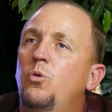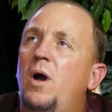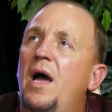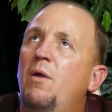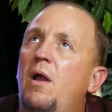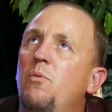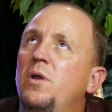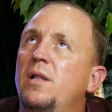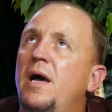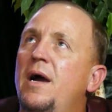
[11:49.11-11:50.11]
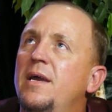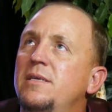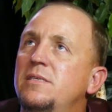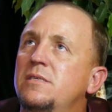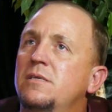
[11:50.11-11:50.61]
I
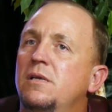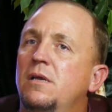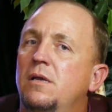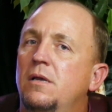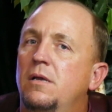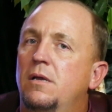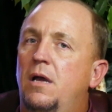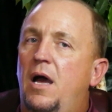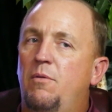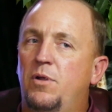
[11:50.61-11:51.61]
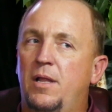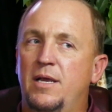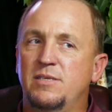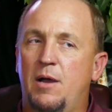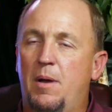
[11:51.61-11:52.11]
realize
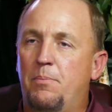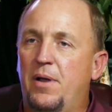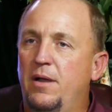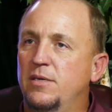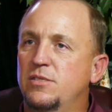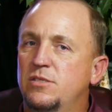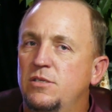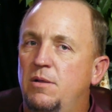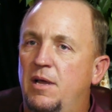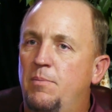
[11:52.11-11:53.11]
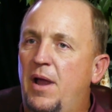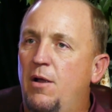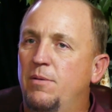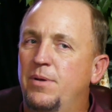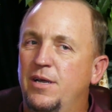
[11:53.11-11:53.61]
how my parents
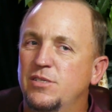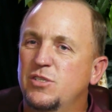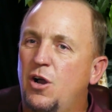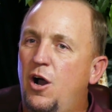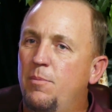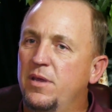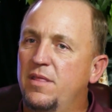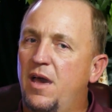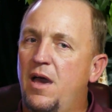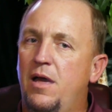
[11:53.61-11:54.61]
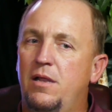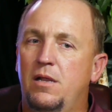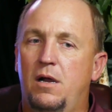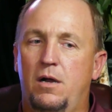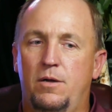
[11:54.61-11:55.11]
taught me that.
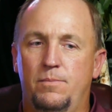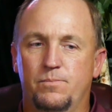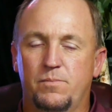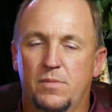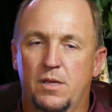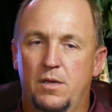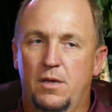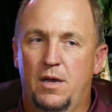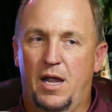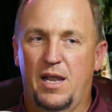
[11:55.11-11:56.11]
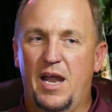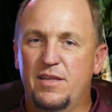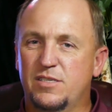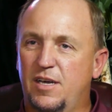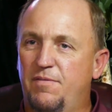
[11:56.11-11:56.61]
A lot of
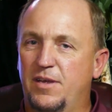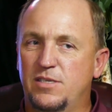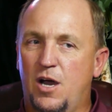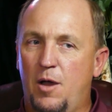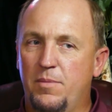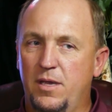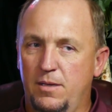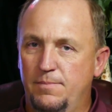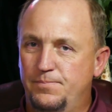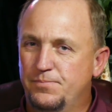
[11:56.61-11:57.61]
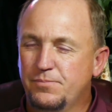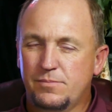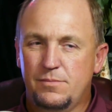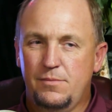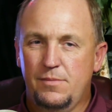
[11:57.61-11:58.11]
the stuff they taught me,
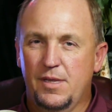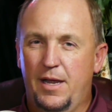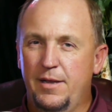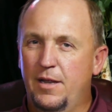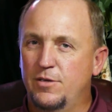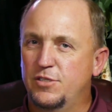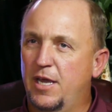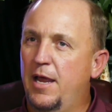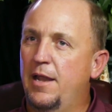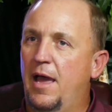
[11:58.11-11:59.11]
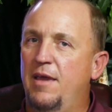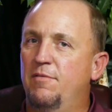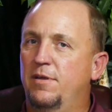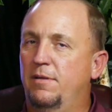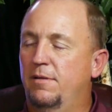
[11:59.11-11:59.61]
I didn't understand. I
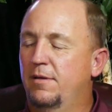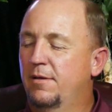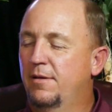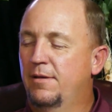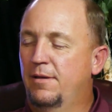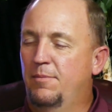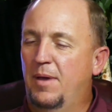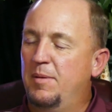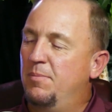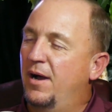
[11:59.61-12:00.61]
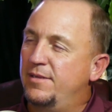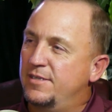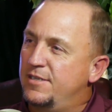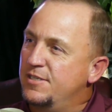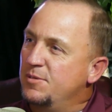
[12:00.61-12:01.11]
even maybe bucked the
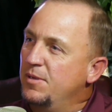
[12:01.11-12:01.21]
system a